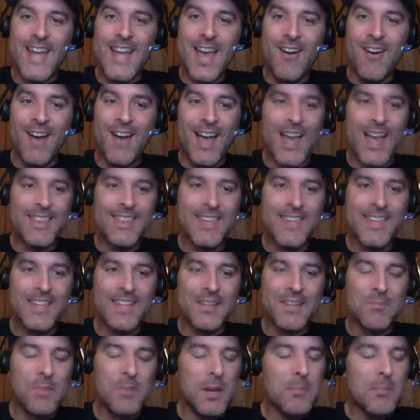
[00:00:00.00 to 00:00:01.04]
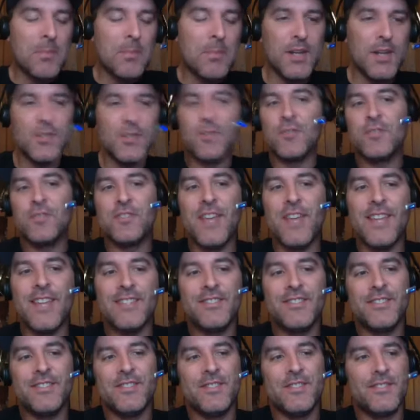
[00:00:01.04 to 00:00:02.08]
I, think in the big picture
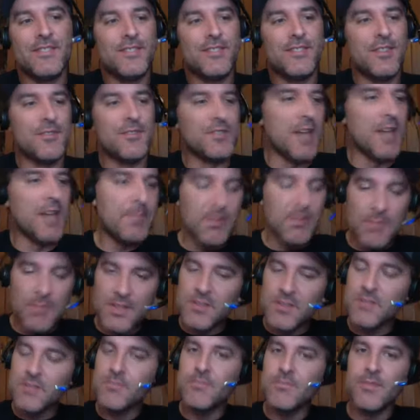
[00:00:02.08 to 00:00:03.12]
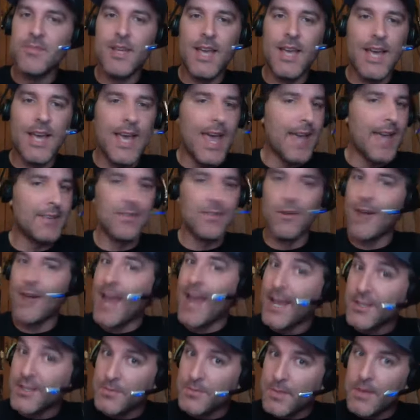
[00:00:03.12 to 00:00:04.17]
sense, there's optimism, uh, as there
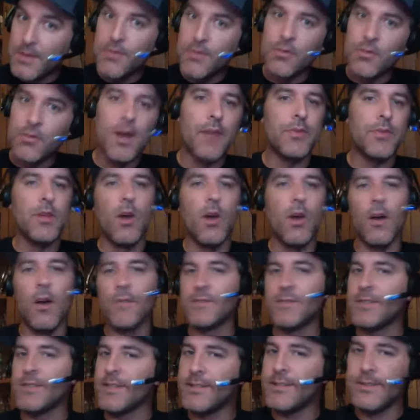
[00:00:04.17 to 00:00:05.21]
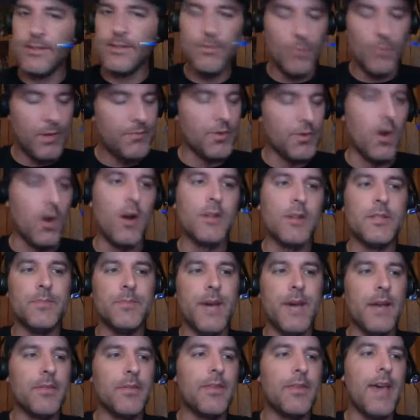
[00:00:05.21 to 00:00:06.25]
has been throughout the offseason, and we've talked
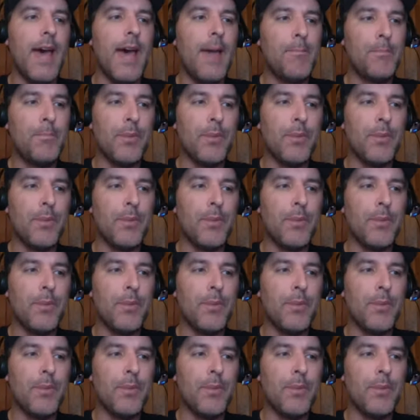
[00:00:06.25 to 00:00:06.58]
about that,